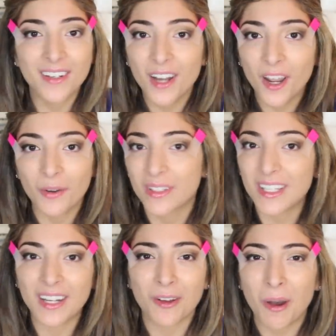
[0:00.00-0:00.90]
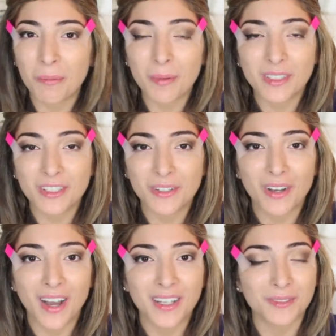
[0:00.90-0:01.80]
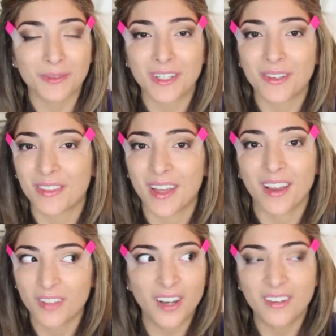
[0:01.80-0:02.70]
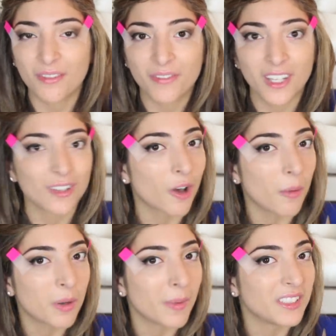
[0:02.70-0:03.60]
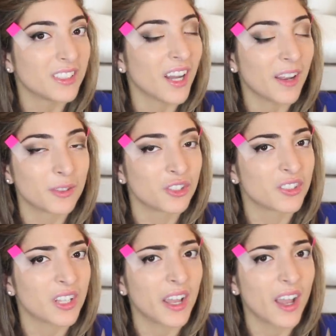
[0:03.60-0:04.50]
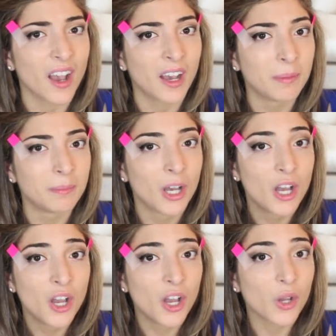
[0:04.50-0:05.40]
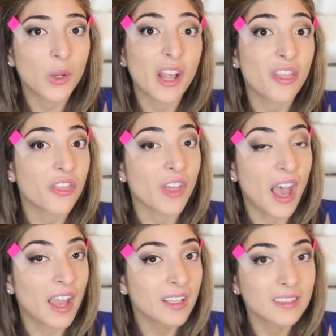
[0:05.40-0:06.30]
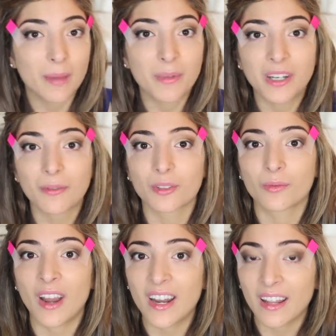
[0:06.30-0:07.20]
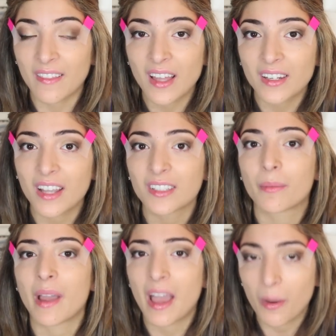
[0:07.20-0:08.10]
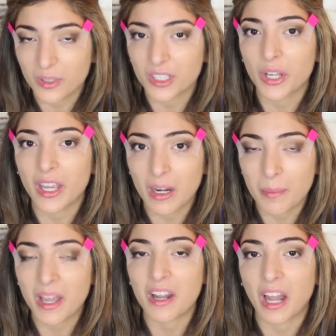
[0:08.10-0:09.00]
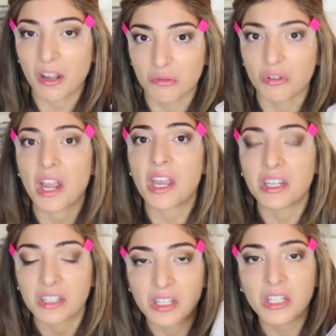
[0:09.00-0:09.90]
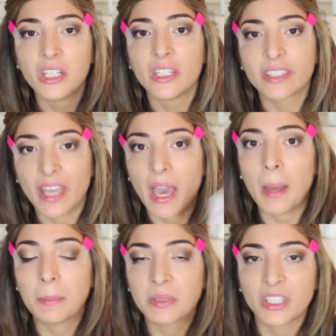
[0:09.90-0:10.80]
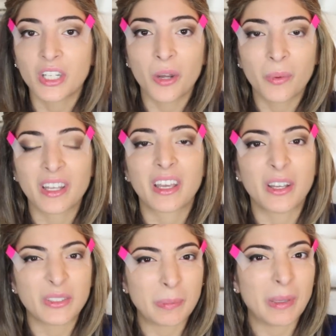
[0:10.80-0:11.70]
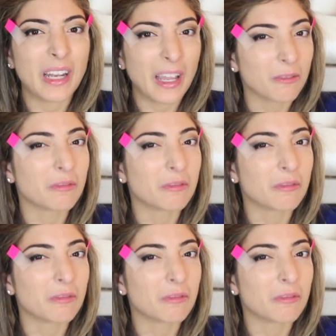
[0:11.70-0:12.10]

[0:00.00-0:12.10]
I don't know, is that a compliment to you guys? What do you think? I didn't feel complimented. I was just like, um, okay, thanks. I mean, it was raining that day, so my hair was looking a bit like rain kept, you know, when it goes a bit like